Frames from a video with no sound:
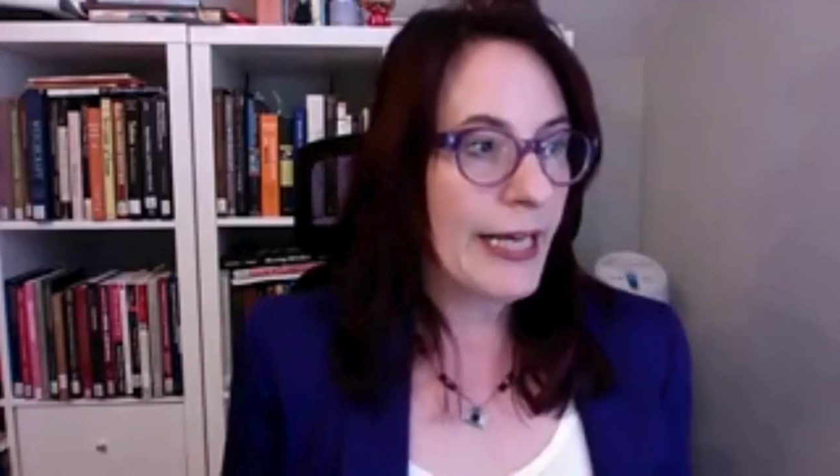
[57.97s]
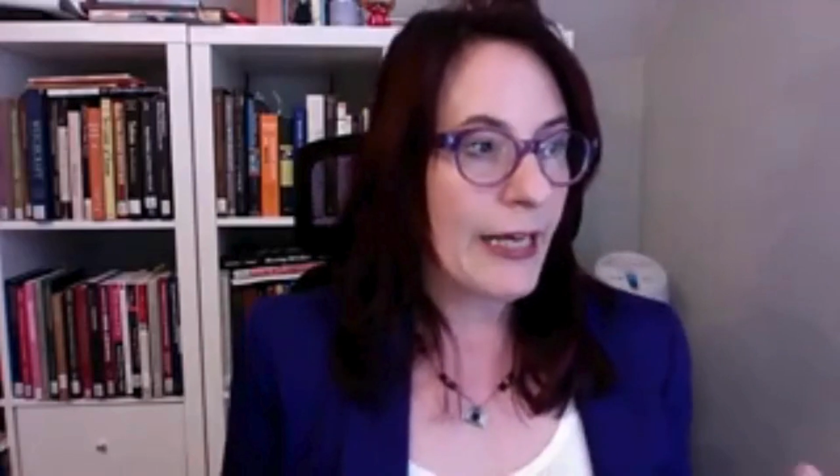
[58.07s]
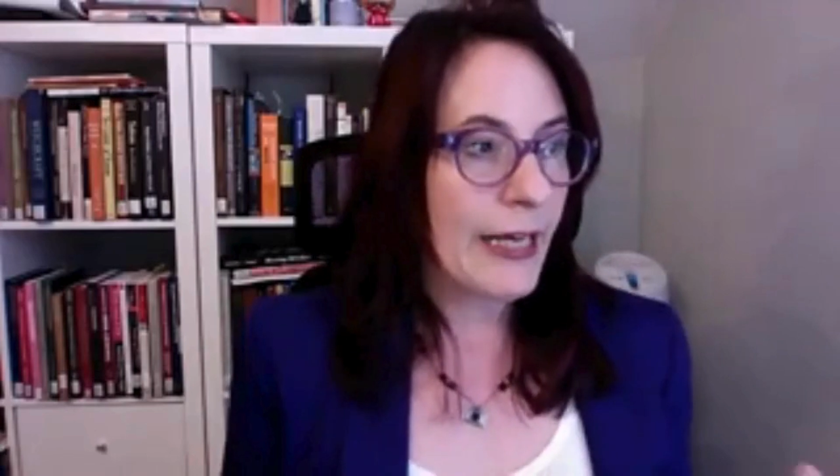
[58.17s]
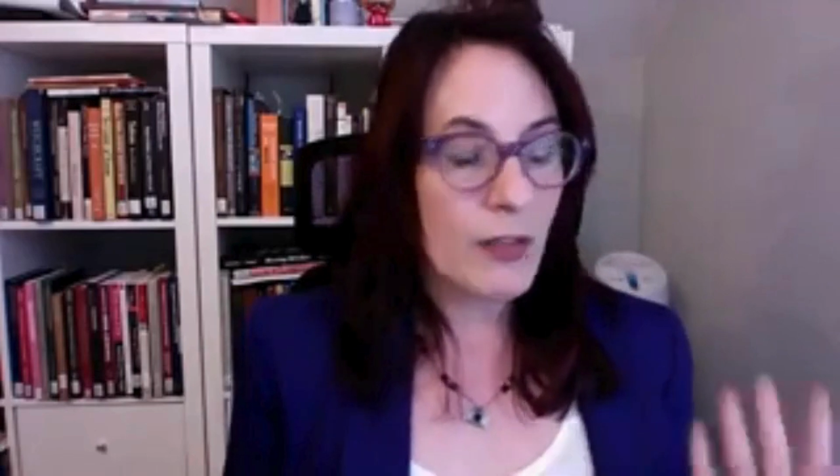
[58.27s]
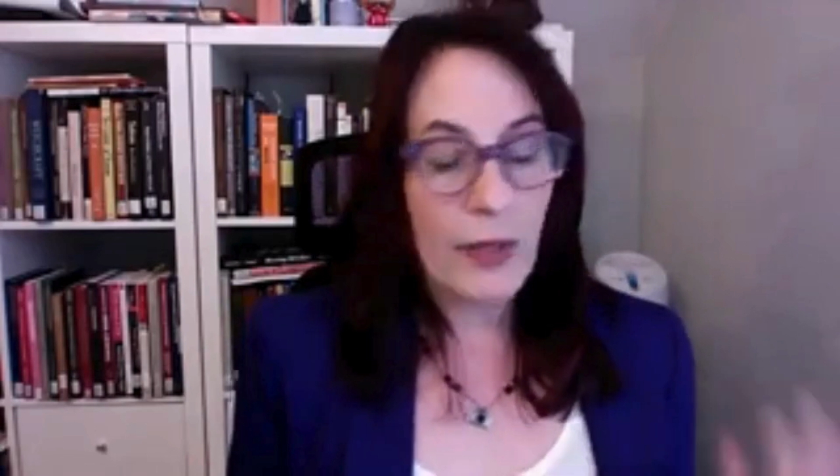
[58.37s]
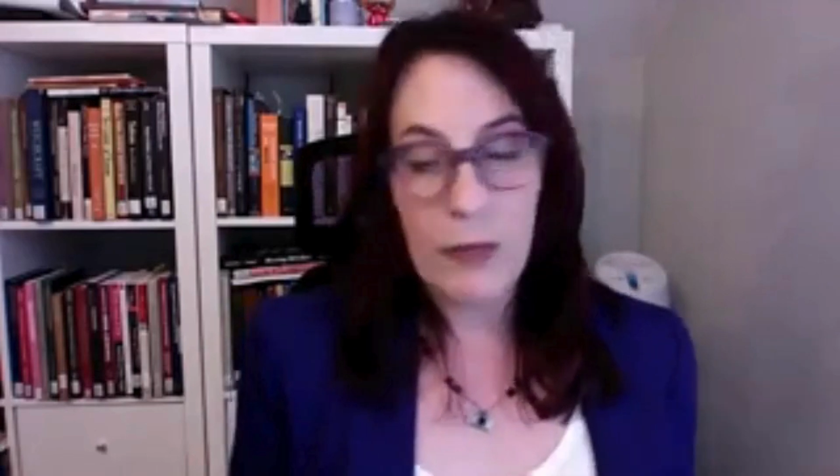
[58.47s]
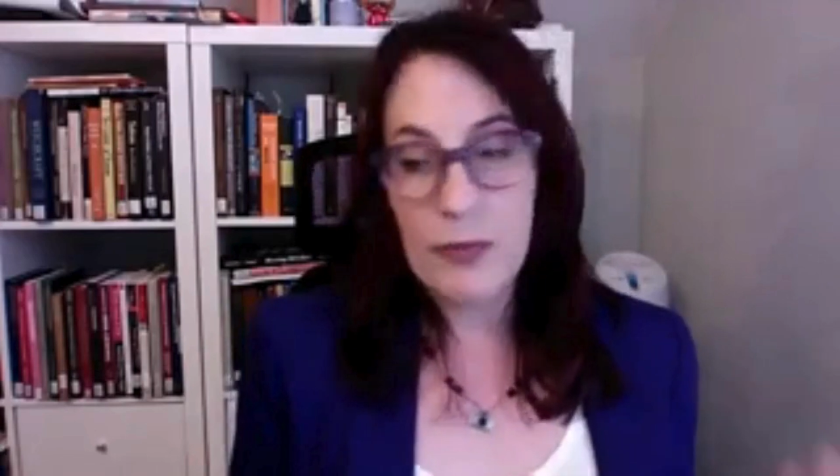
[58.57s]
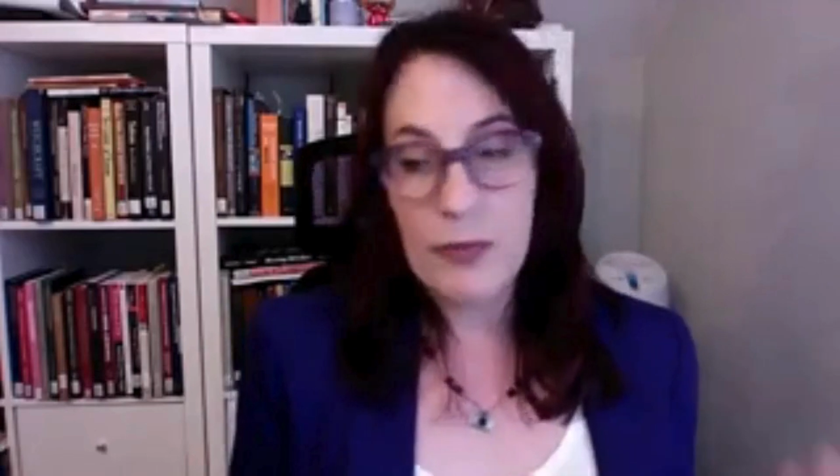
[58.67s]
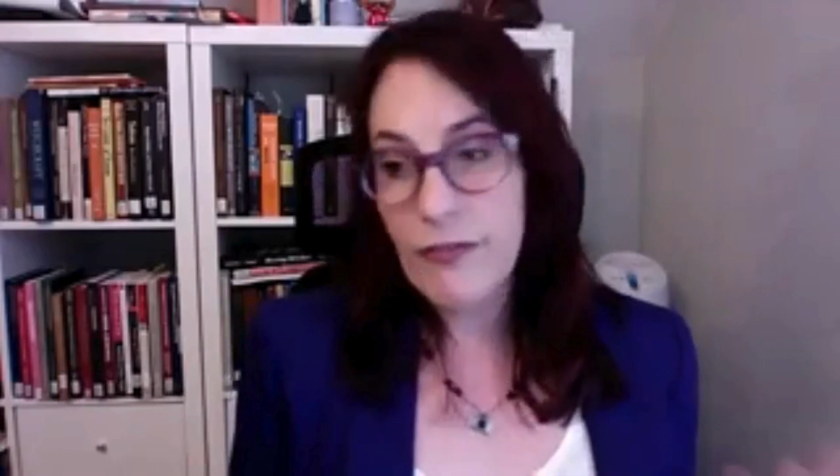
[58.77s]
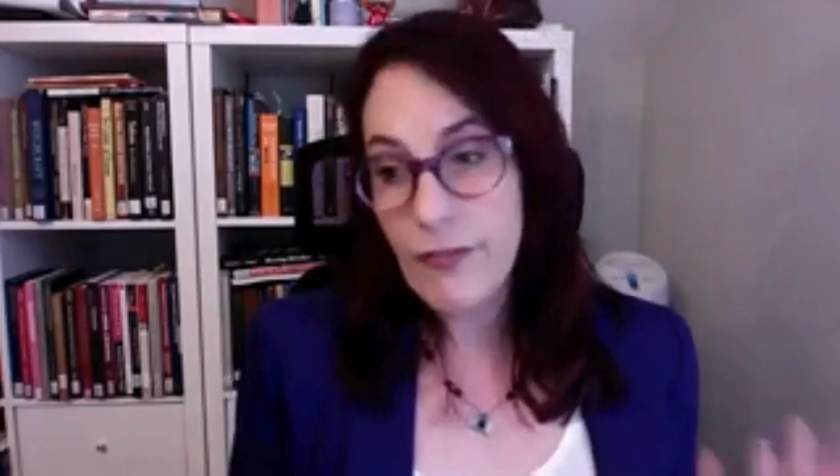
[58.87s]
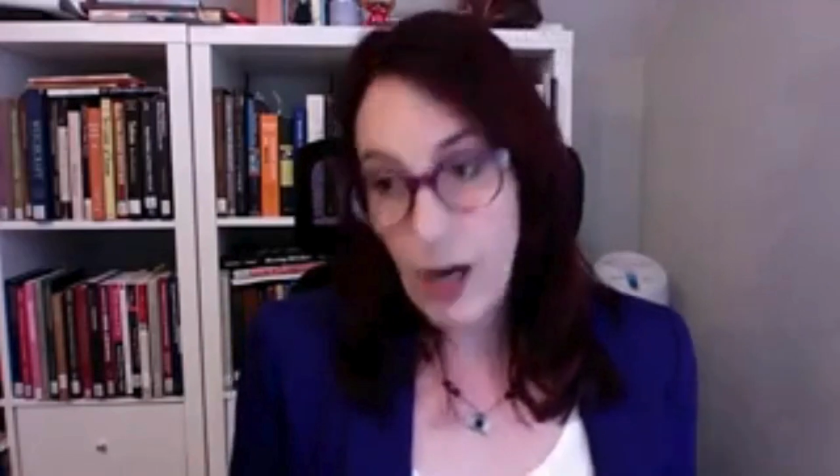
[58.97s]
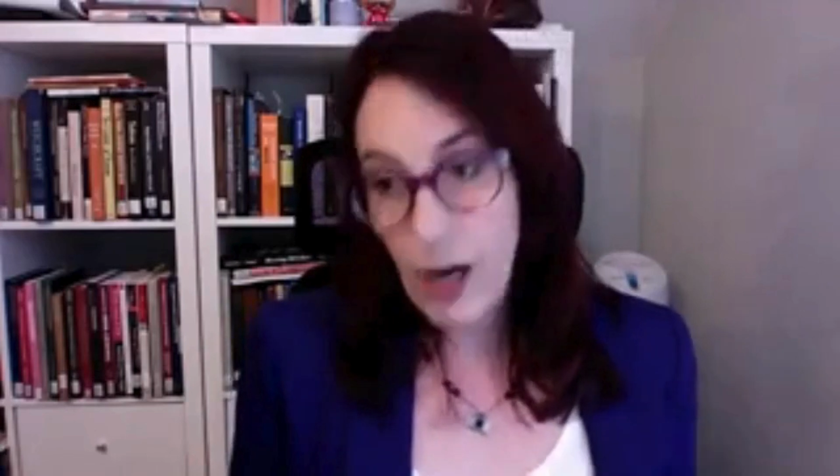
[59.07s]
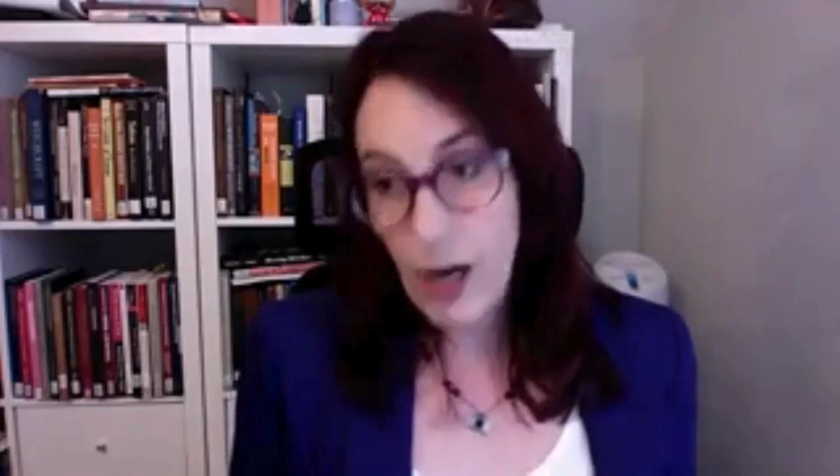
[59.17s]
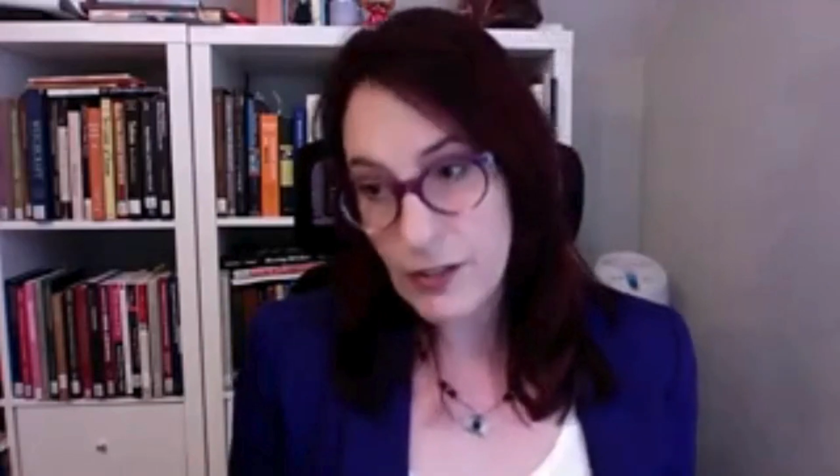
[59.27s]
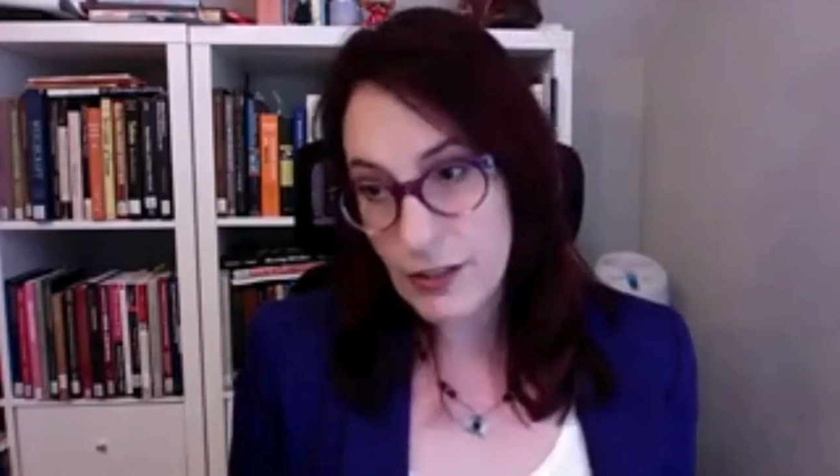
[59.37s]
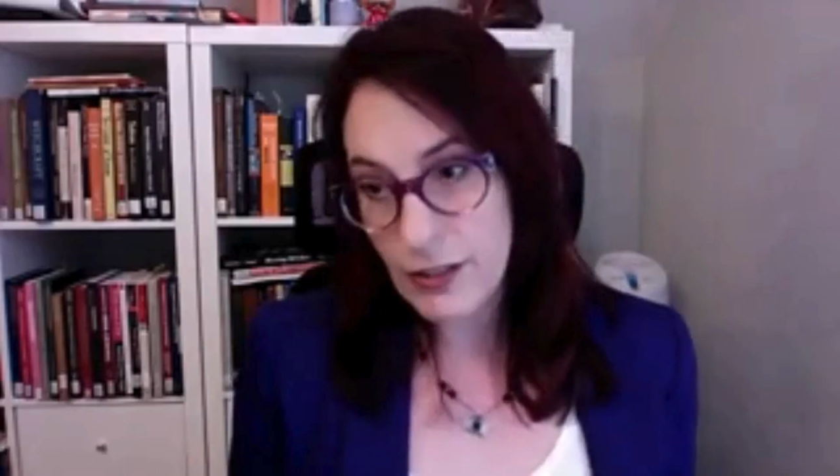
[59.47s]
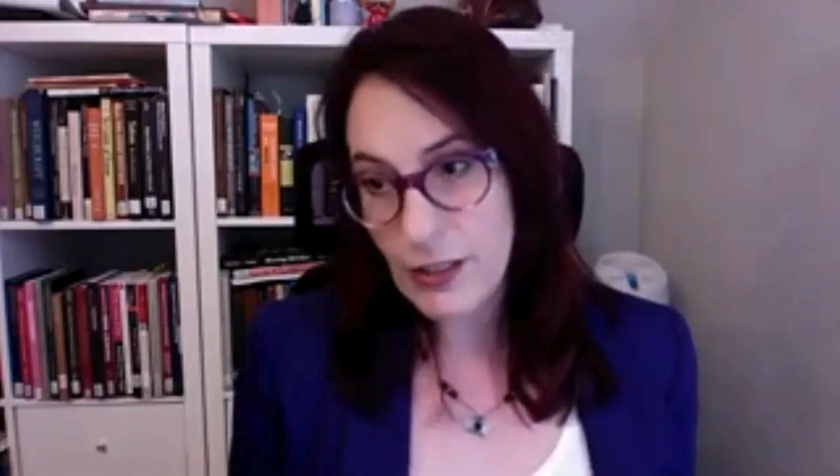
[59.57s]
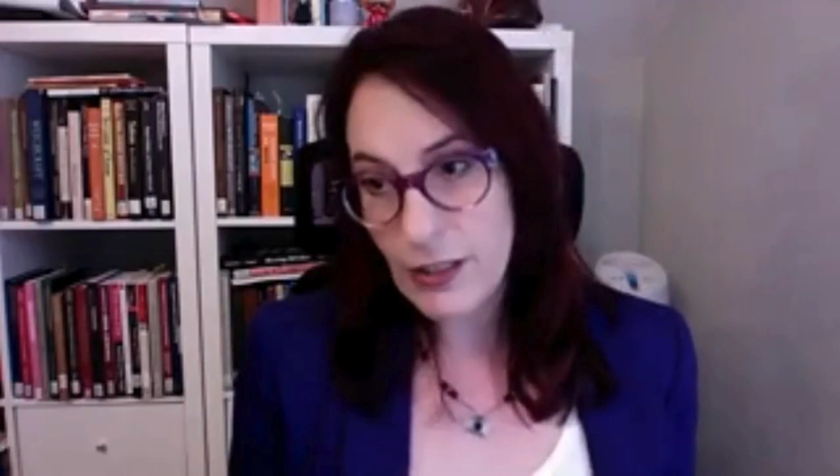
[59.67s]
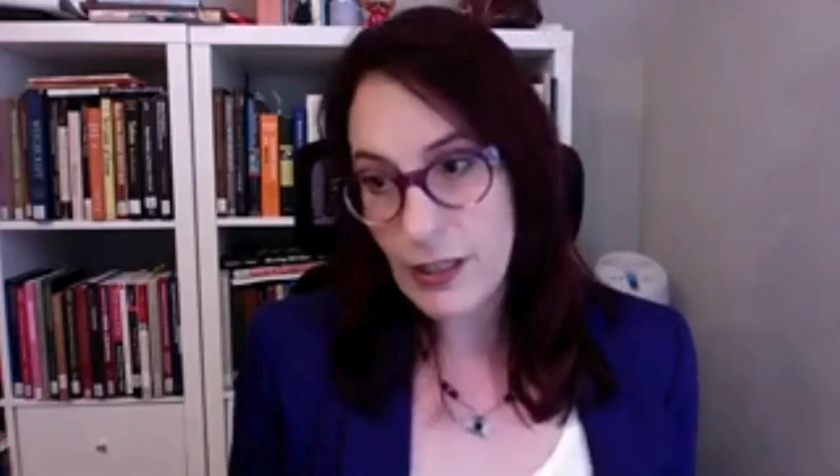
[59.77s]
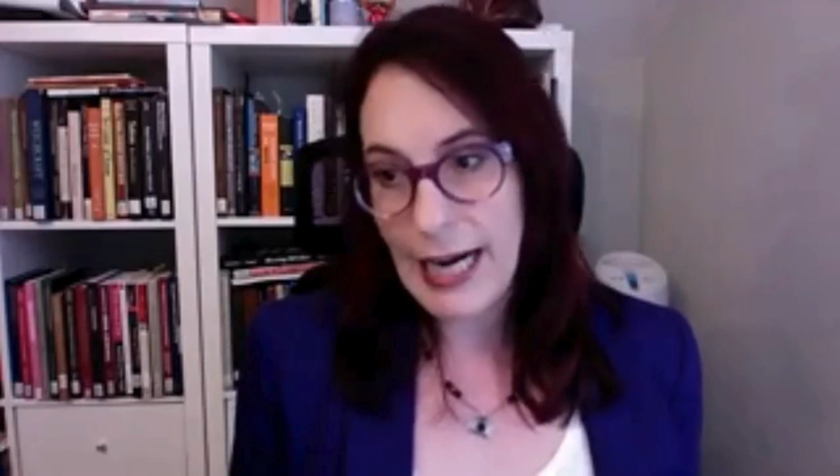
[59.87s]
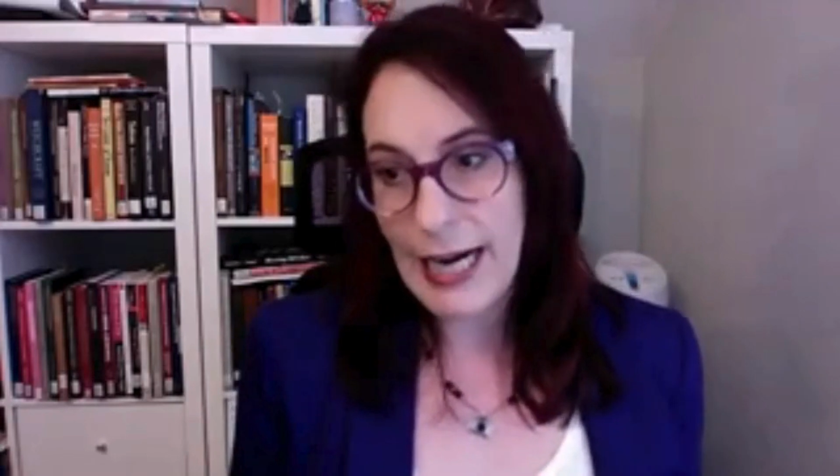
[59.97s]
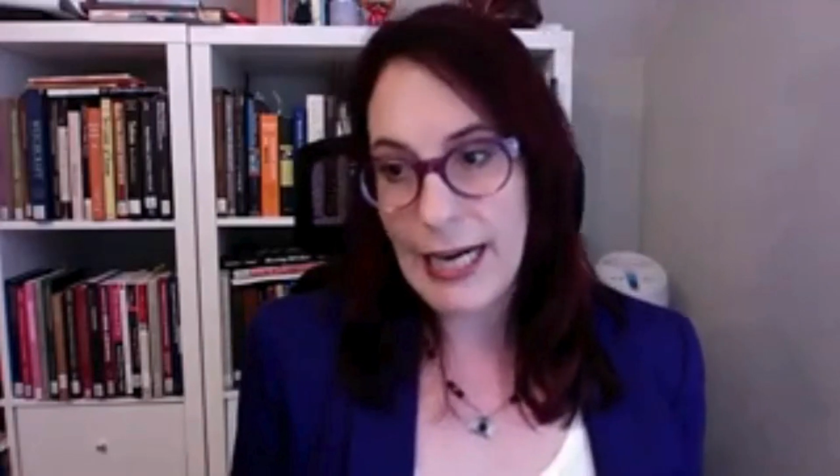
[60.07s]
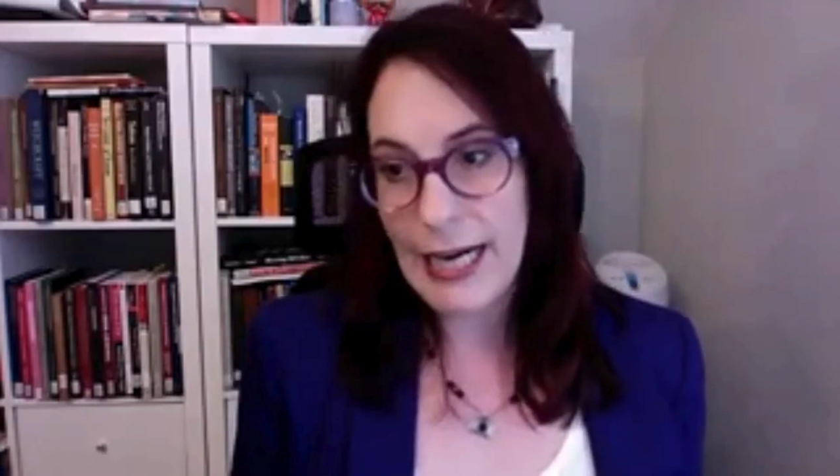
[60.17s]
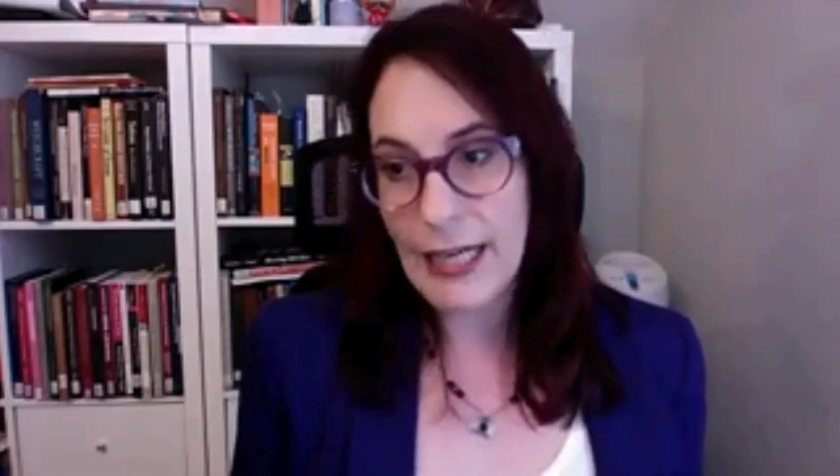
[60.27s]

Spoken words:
it also helps to foster a